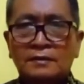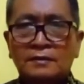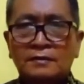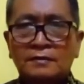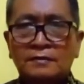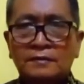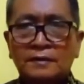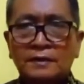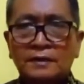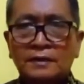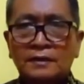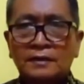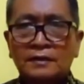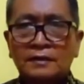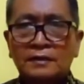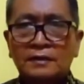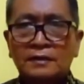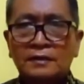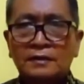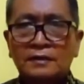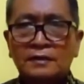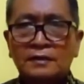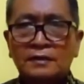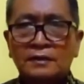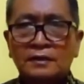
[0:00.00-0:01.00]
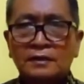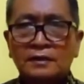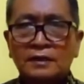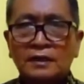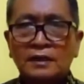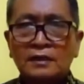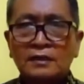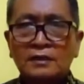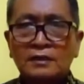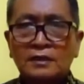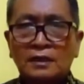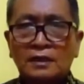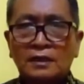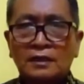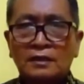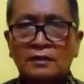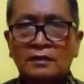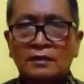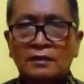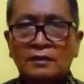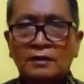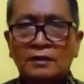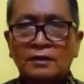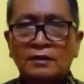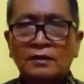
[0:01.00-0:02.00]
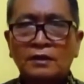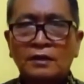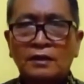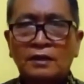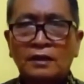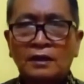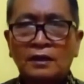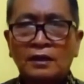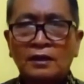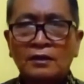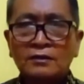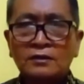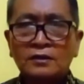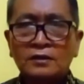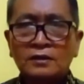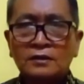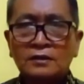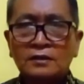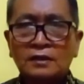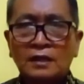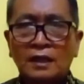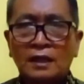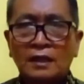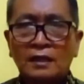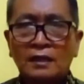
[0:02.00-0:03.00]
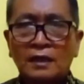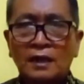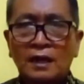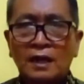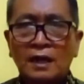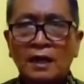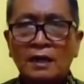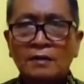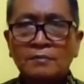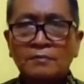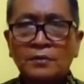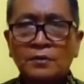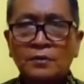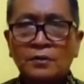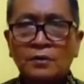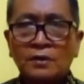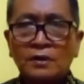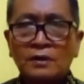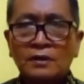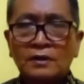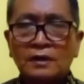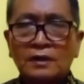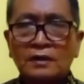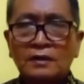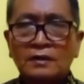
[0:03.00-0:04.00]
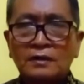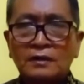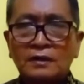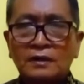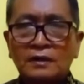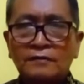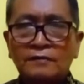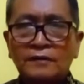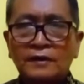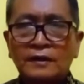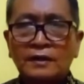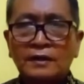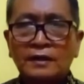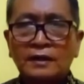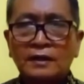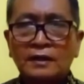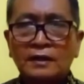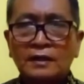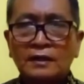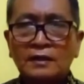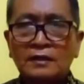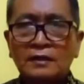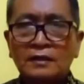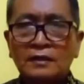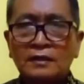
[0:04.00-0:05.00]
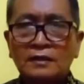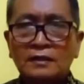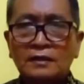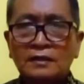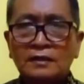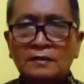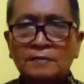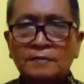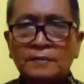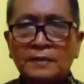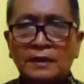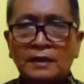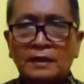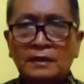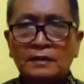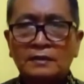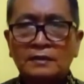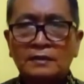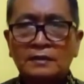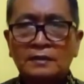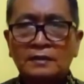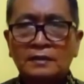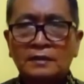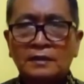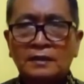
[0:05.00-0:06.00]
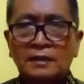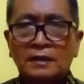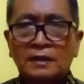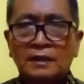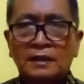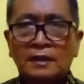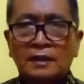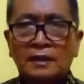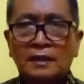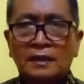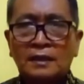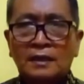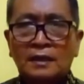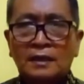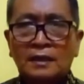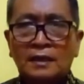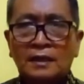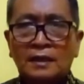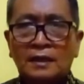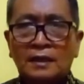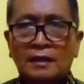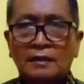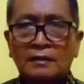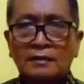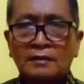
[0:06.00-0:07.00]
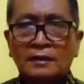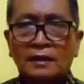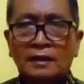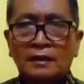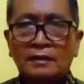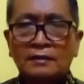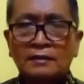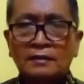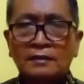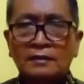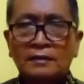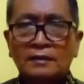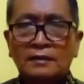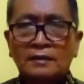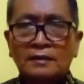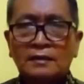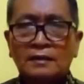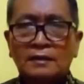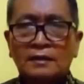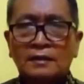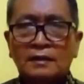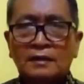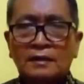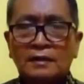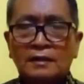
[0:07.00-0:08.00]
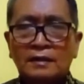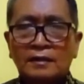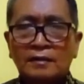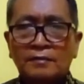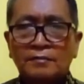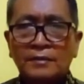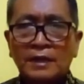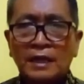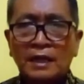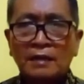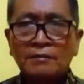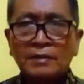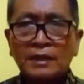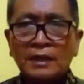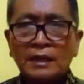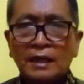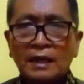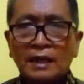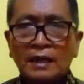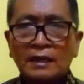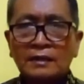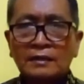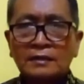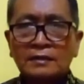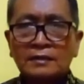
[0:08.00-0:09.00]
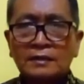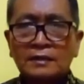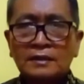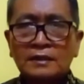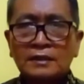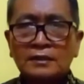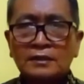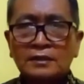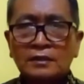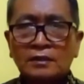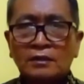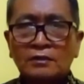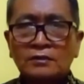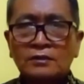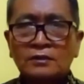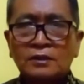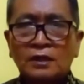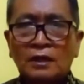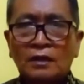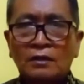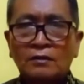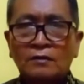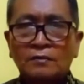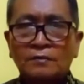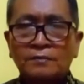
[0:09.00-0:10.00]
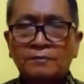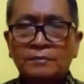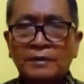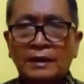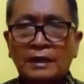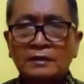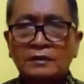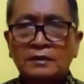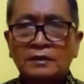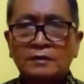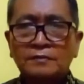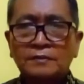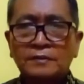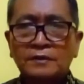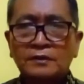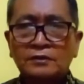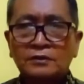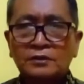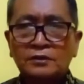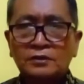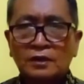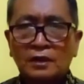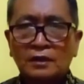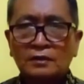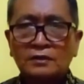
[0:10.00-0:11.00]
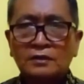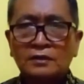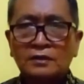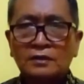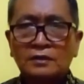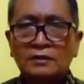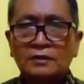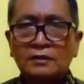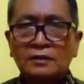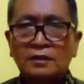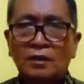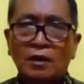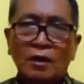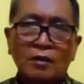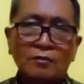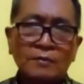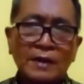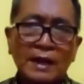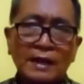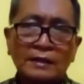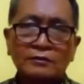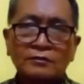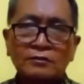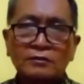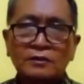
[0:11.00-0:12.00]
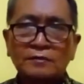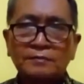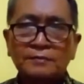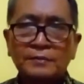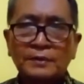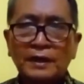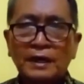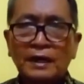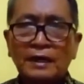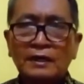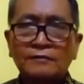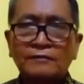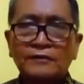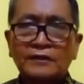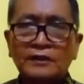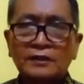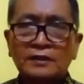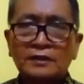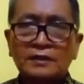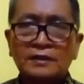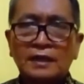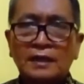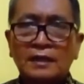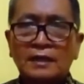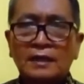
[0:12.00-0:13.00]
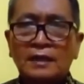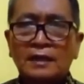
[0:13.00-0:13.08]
with this condition. Or you can also say I'm bored living in this place. Okay. Remember that this is also passive construction. You go back to the previous